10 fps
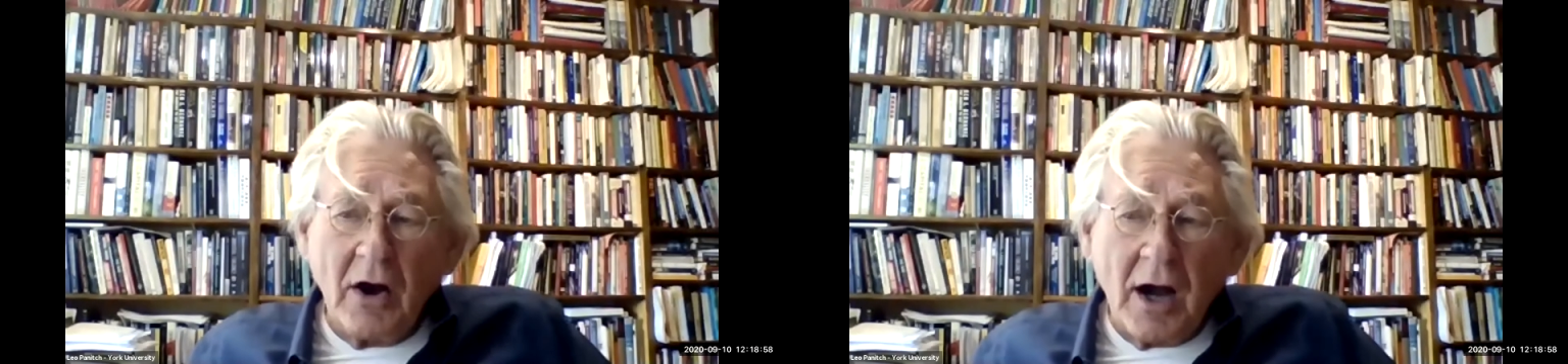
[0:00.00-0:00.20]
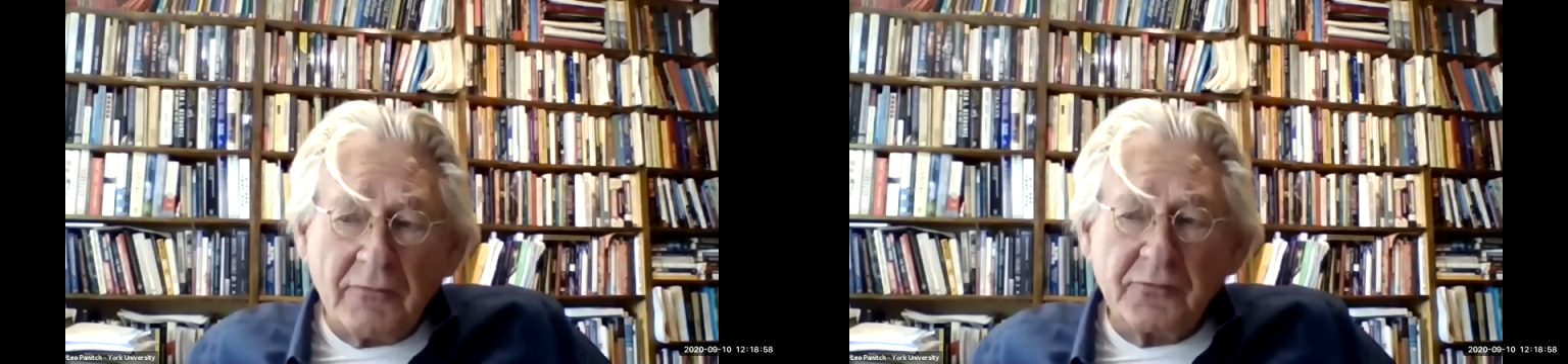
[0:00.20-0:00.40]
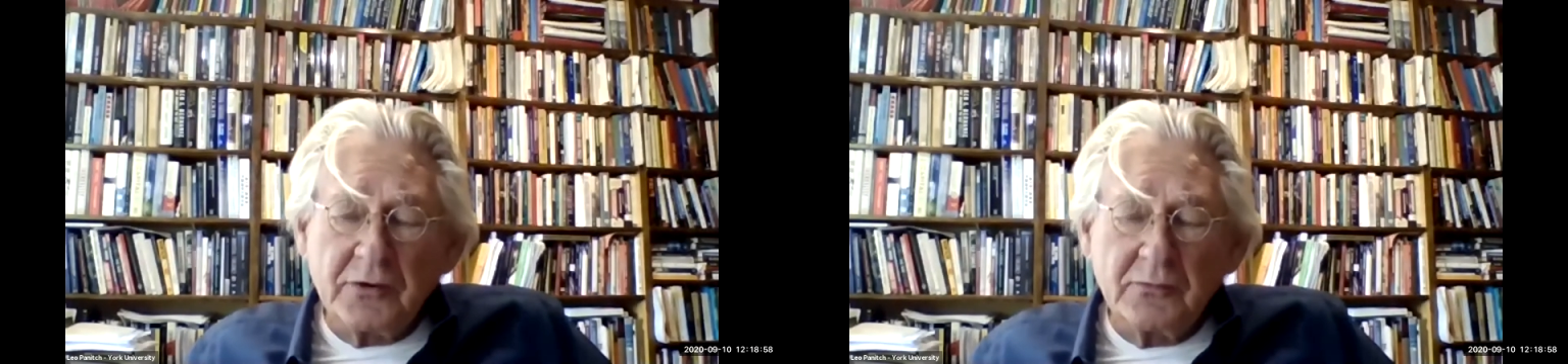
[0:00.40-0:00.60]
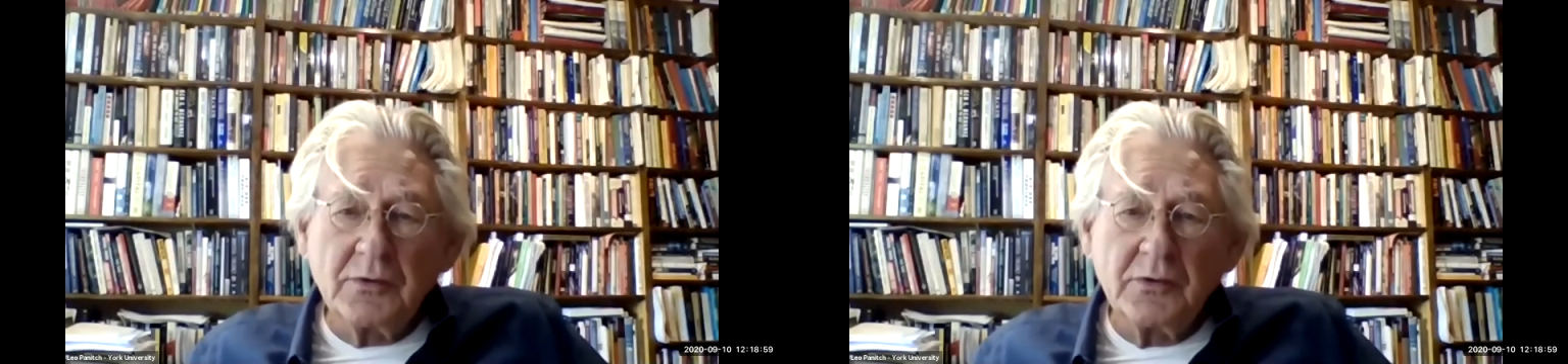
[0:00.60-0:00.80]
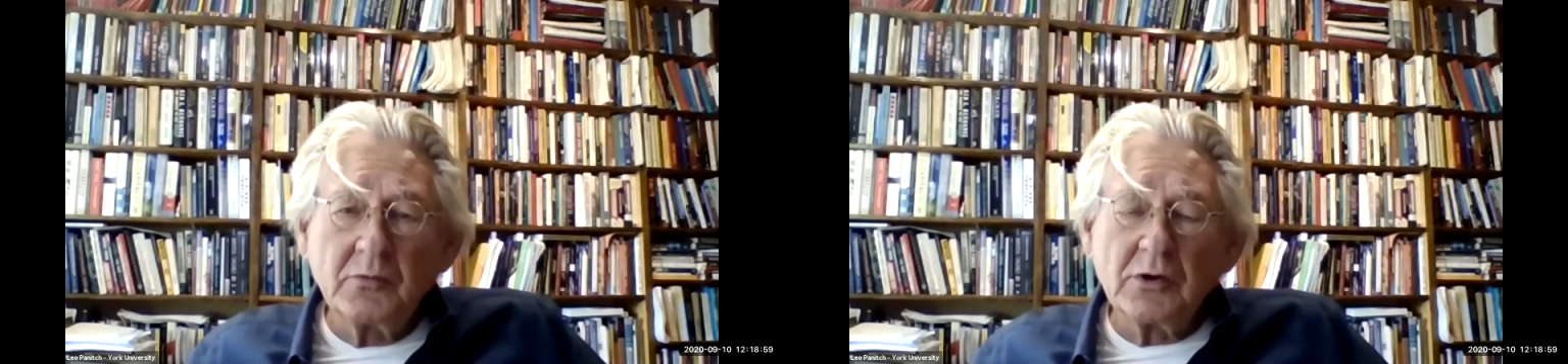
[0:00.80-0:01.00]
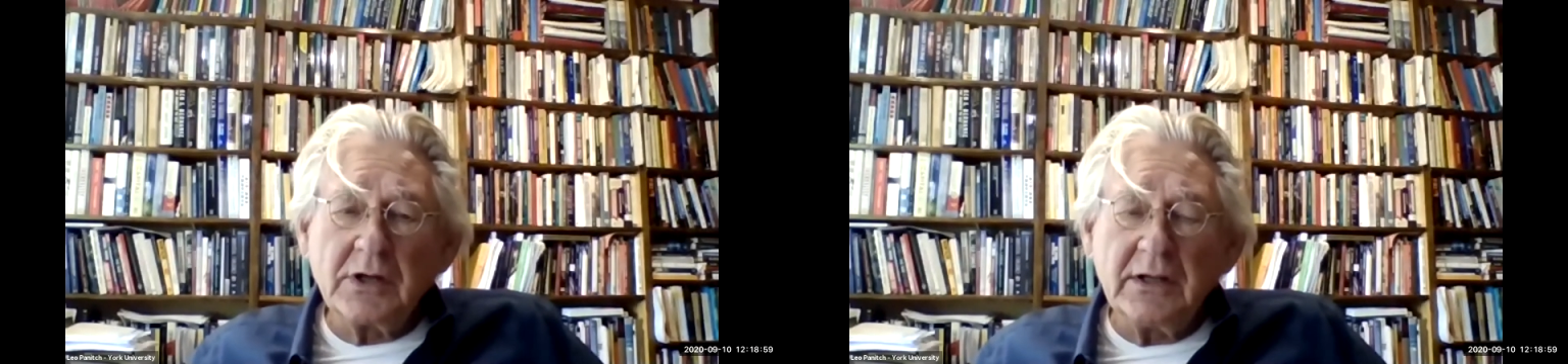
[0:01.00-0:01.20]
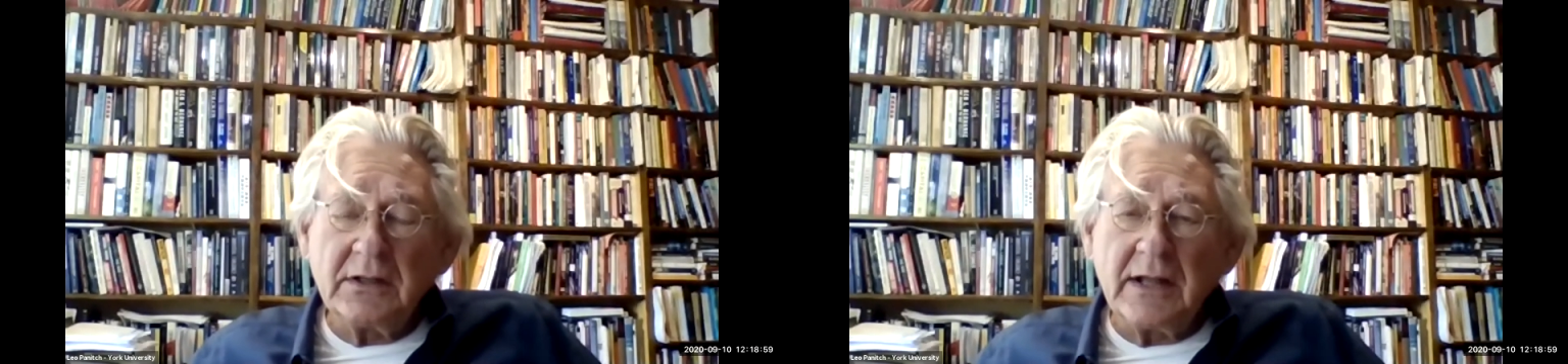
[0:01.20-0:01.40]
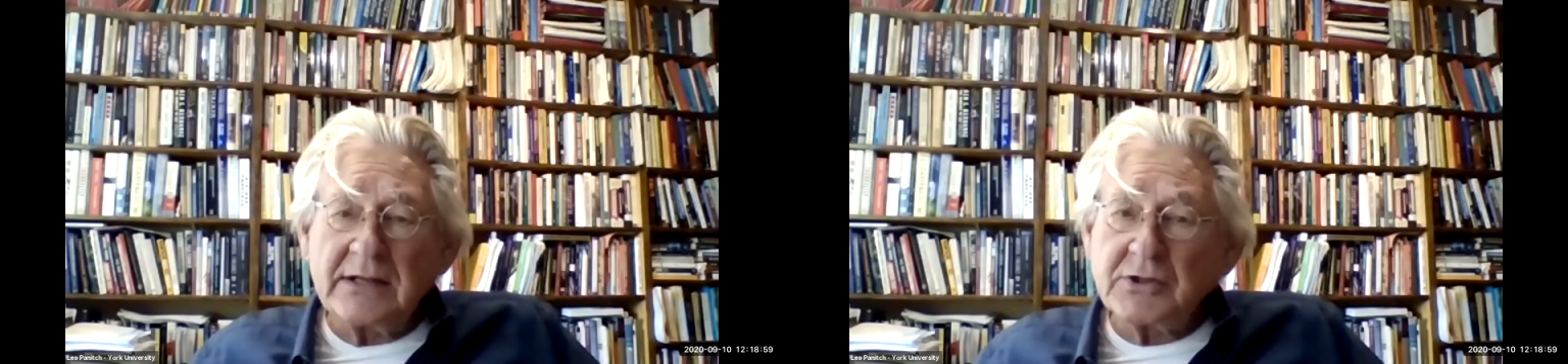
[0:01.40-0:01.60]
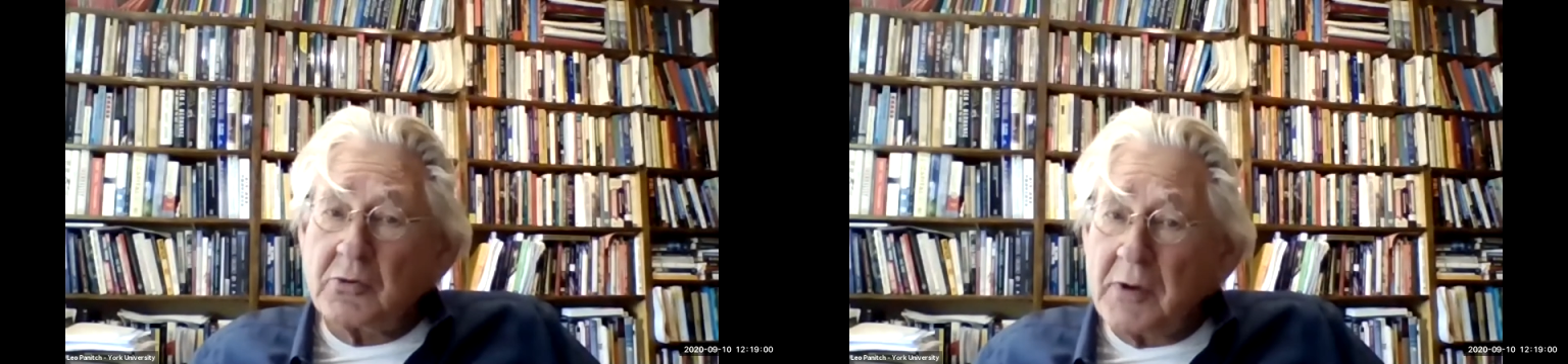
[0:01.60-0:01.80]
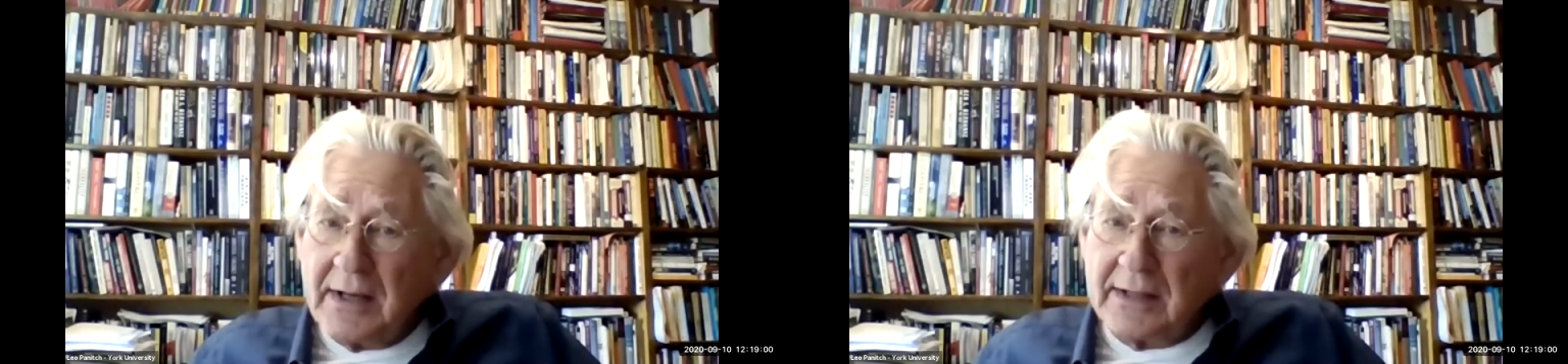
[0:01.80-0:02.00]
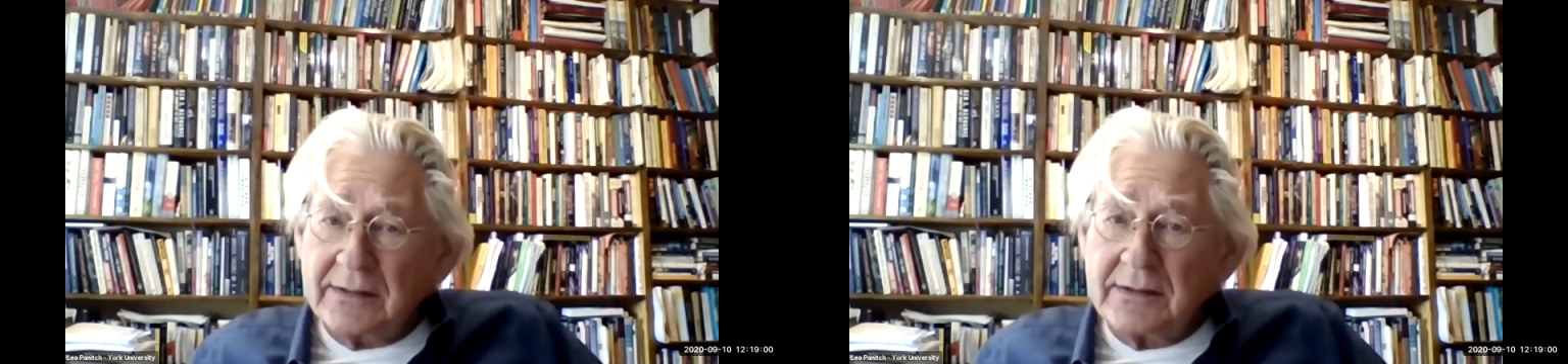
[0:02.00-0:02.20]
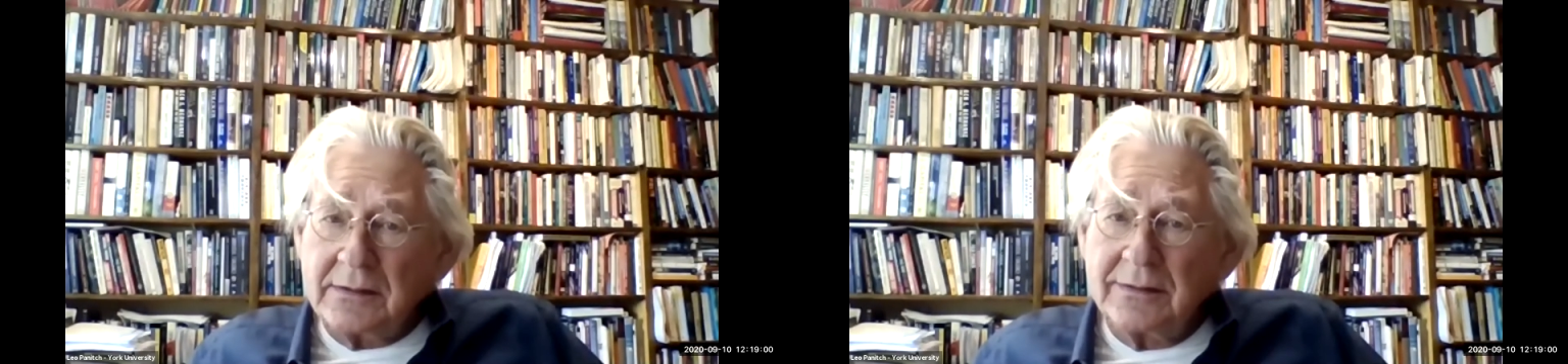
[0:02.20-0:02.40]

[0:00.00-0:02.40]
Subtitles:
offered the working class credit,